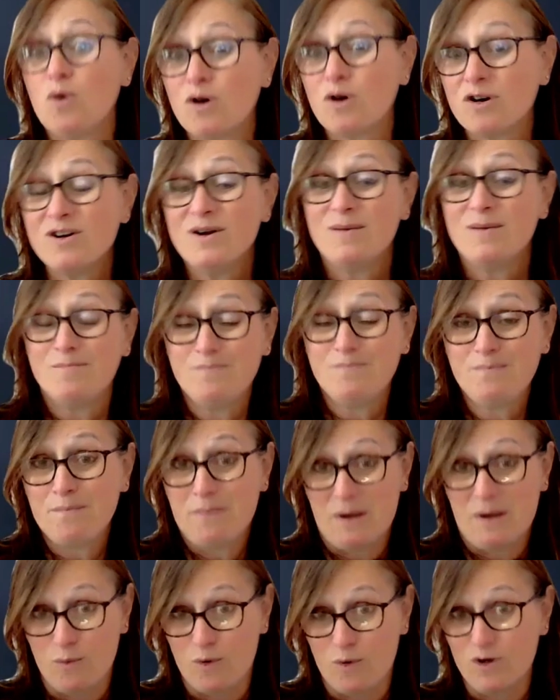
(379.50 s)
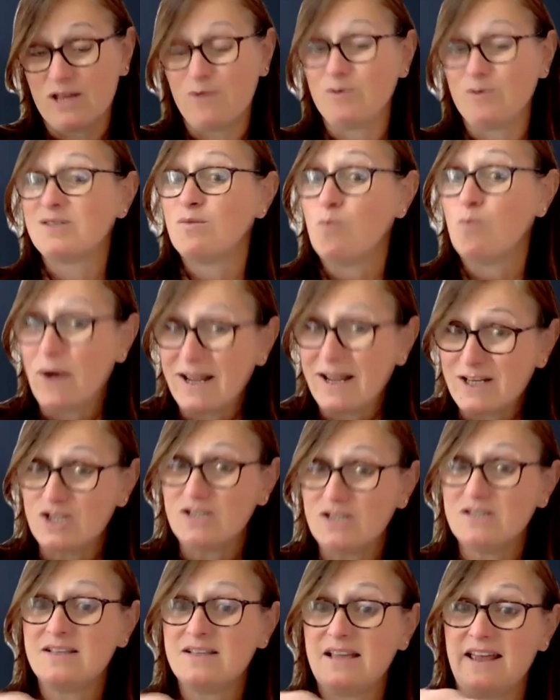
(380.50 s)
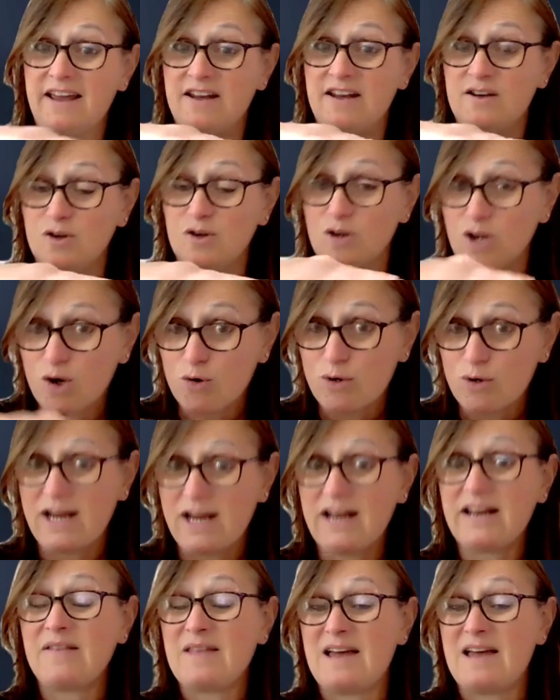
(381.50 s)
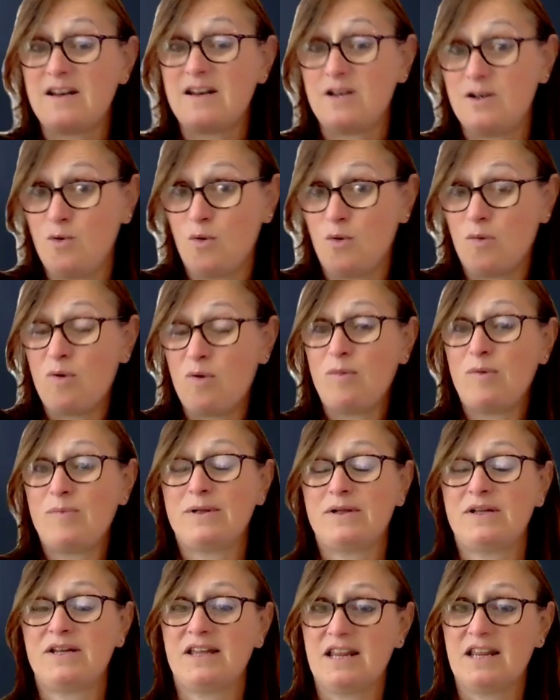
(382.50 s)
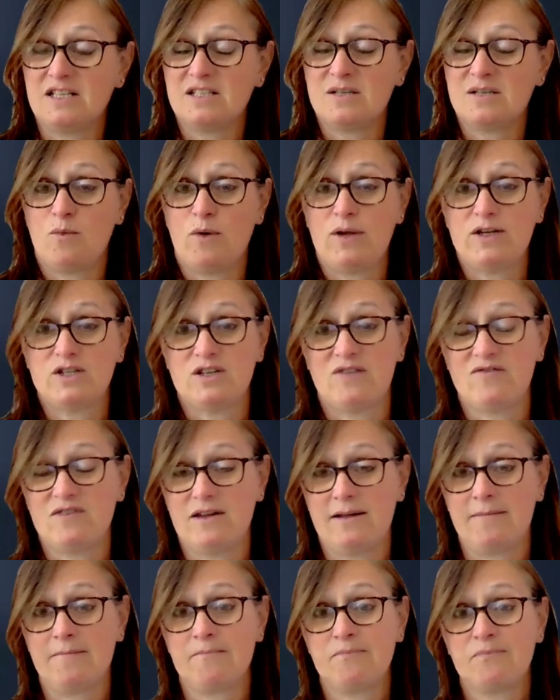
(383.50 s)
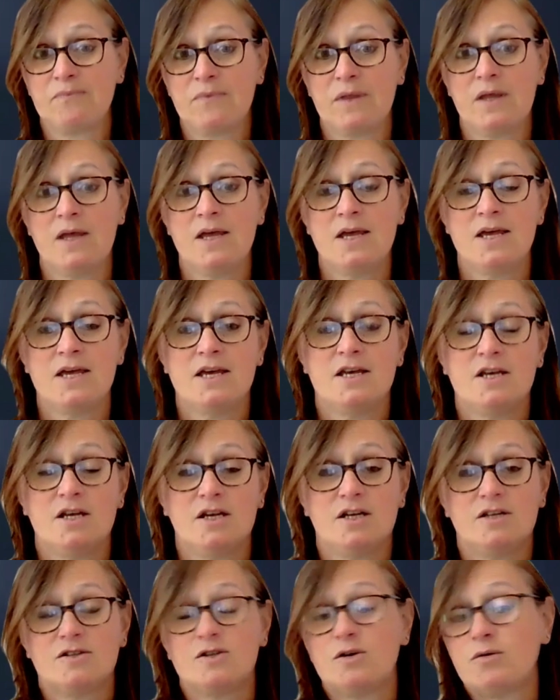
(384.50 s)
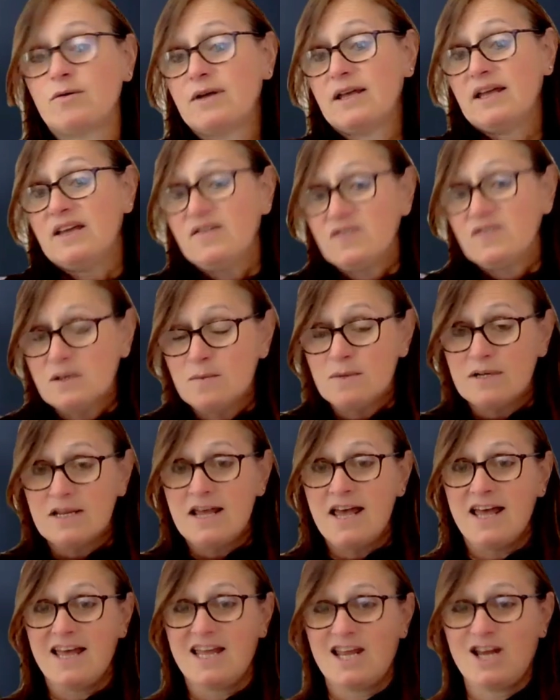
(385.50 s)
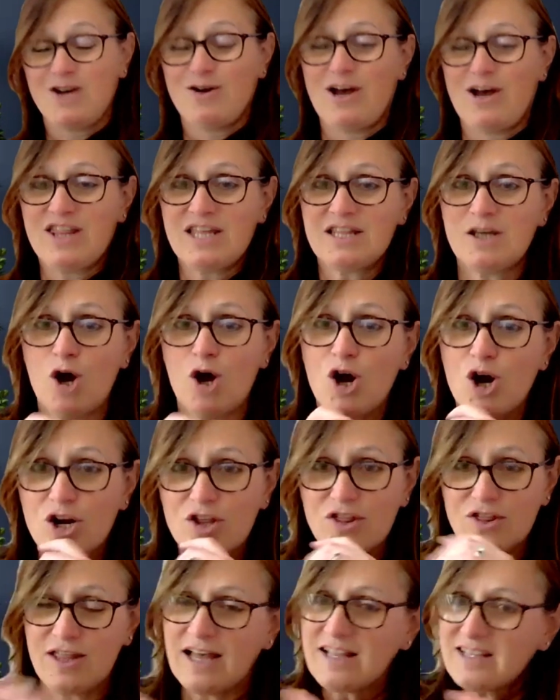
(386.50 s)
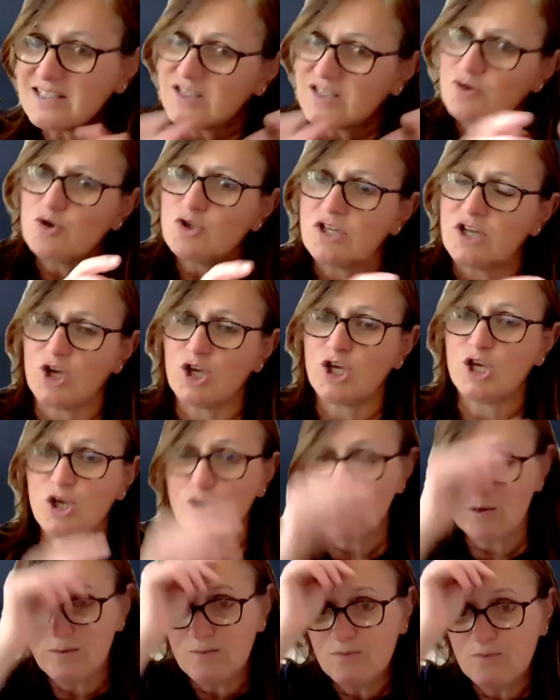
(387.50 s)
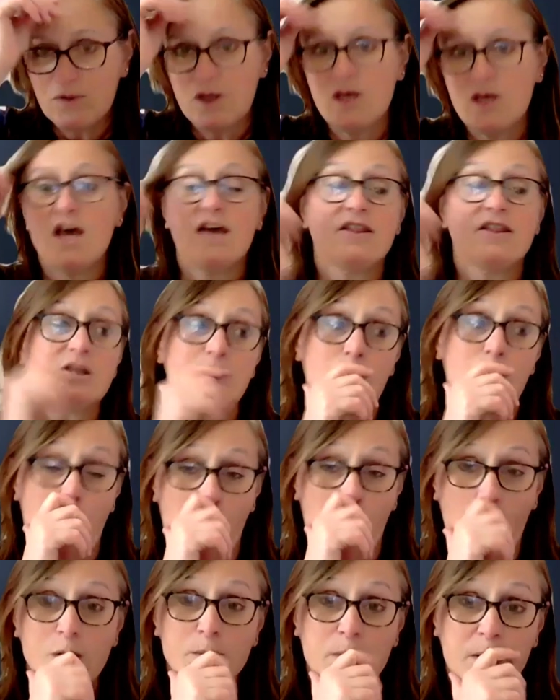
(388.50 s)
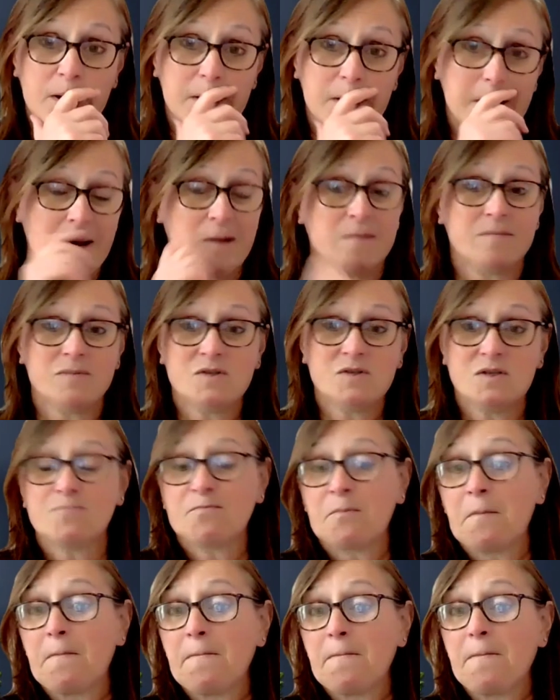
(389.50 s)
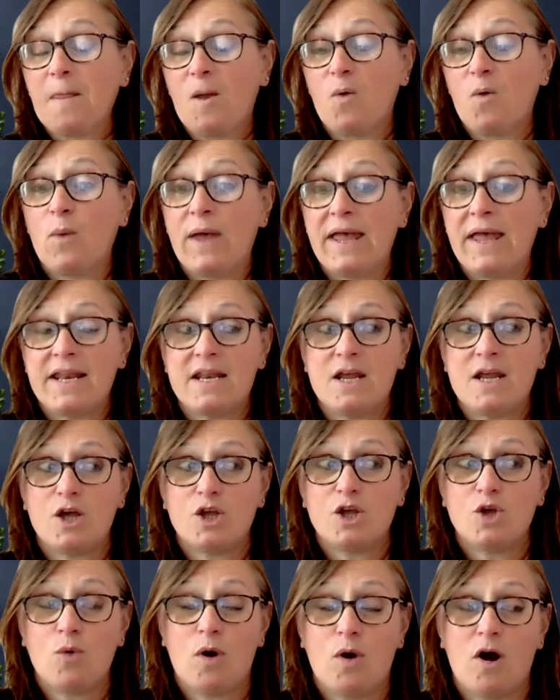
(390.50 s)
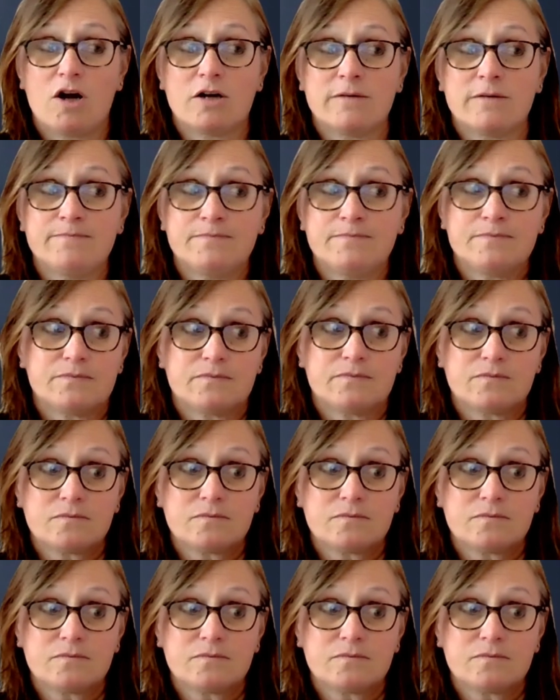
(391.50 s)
or by working with some wedges and creating that normal mobility and getting some weight shifting. So if someone, I think that's usually acute. I think the hard part comes when you are